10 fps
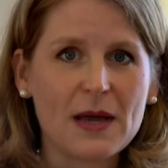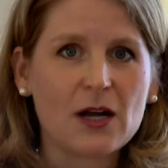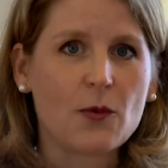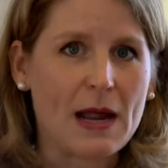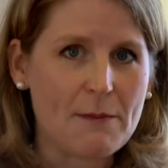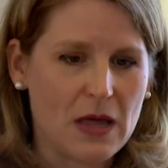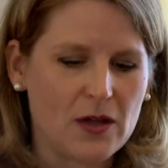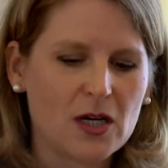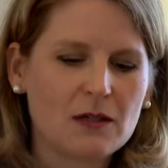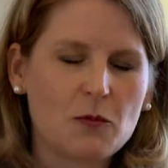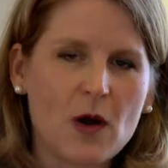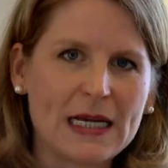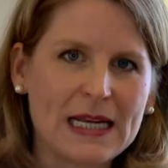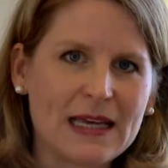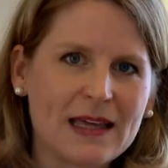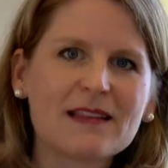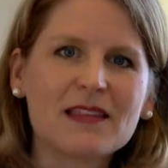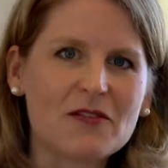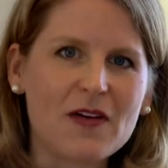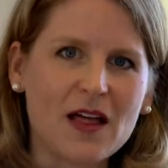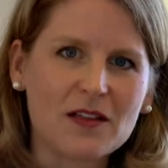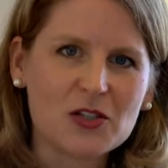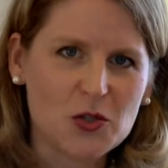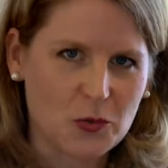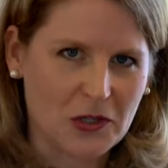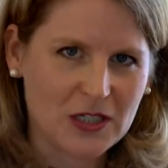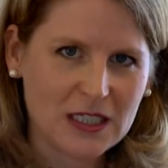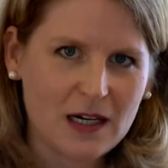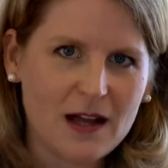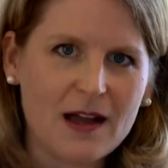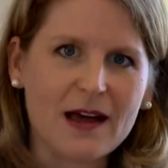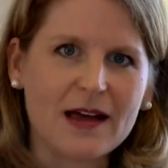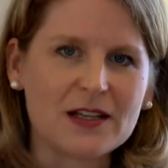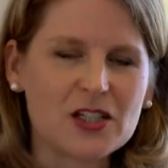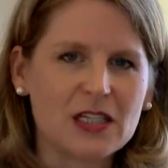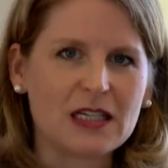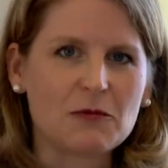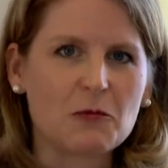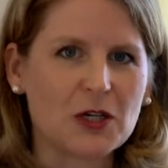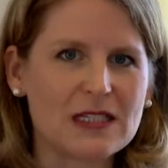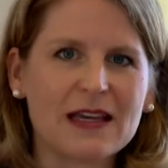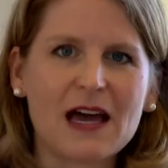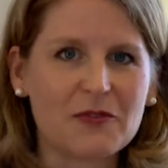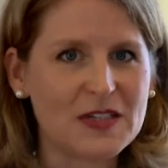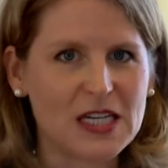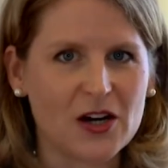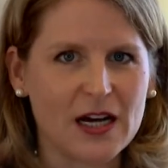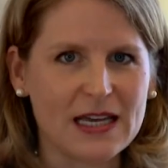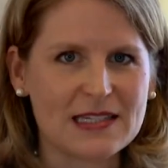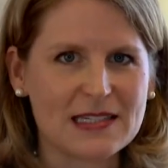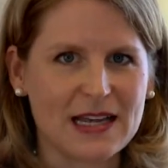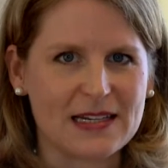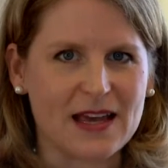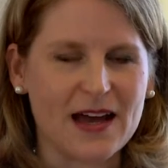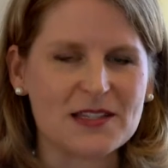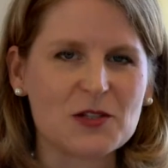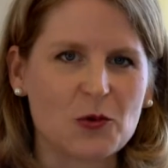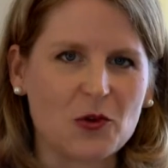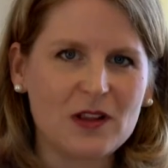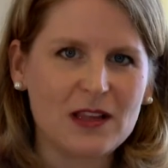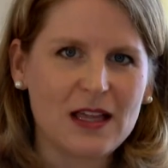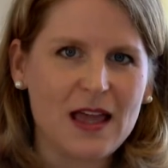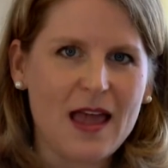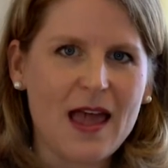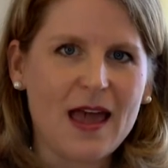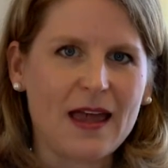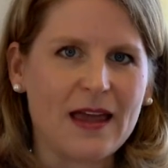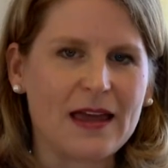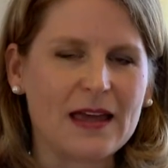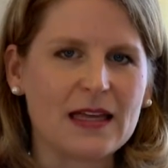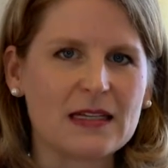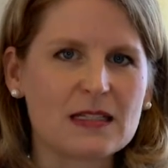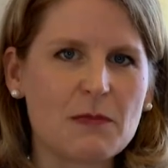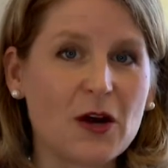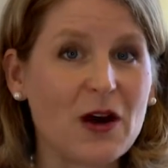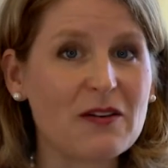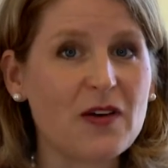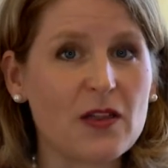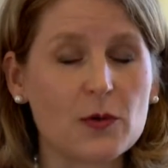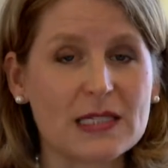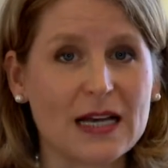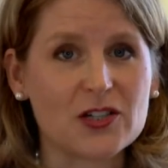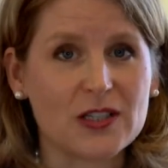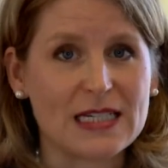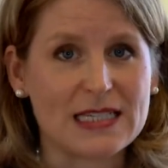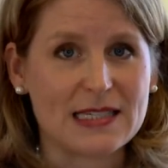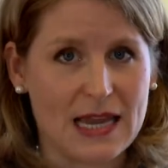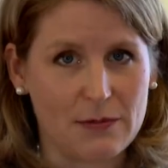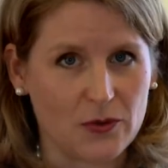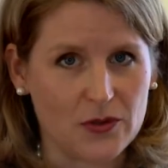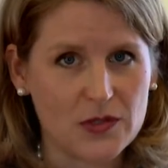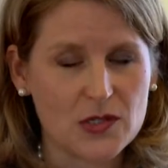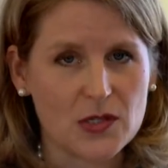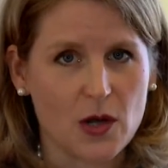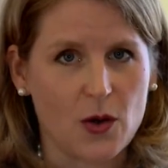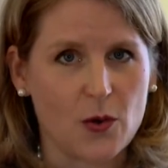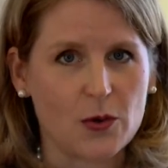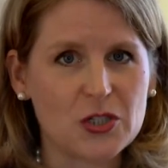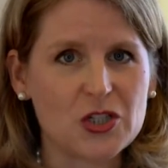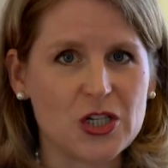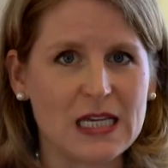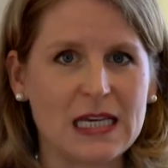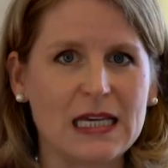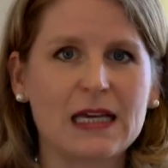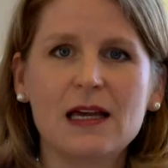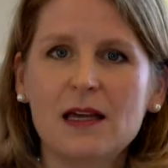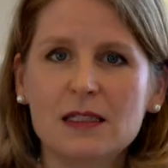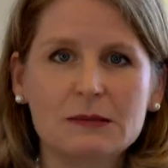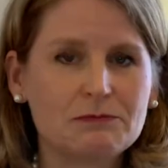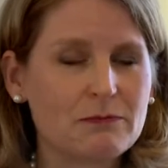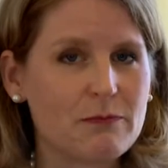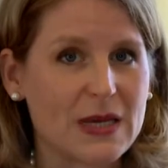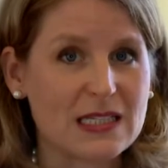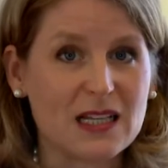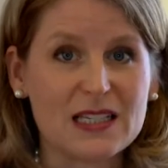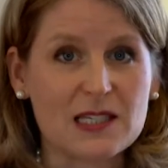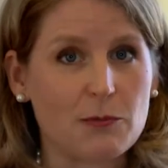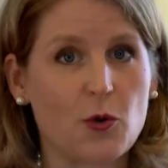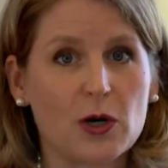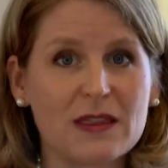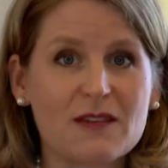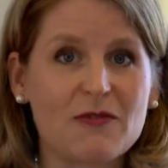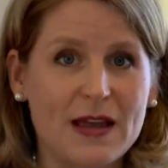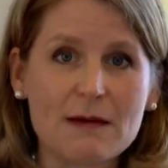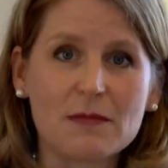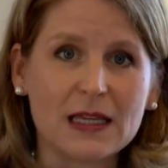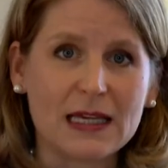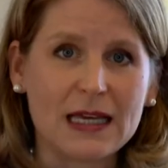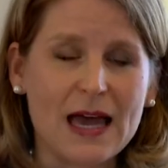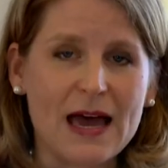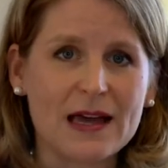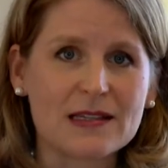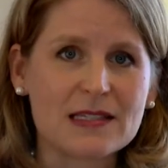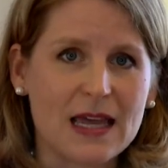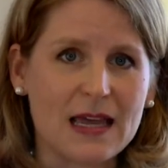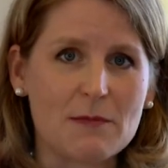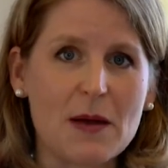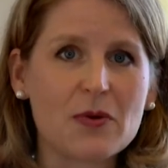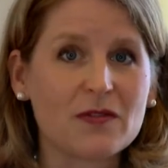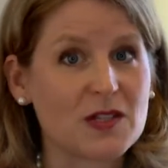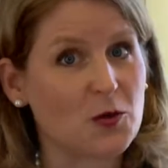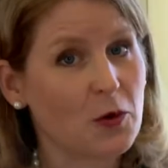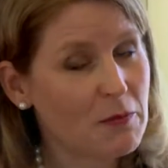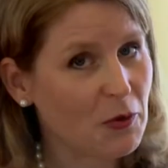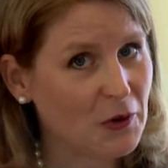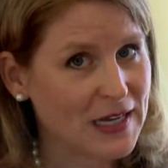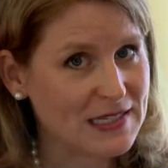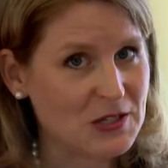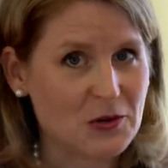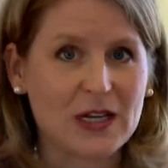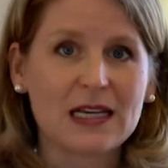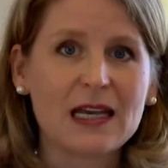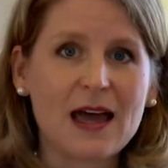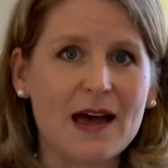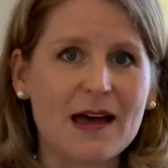my grandmother, Juanita Lavelle Shuler, she worked in the cafeteria at Sandy High School. And my grandfather was actually disabled, so she basically supported the family as a member of the school employees union,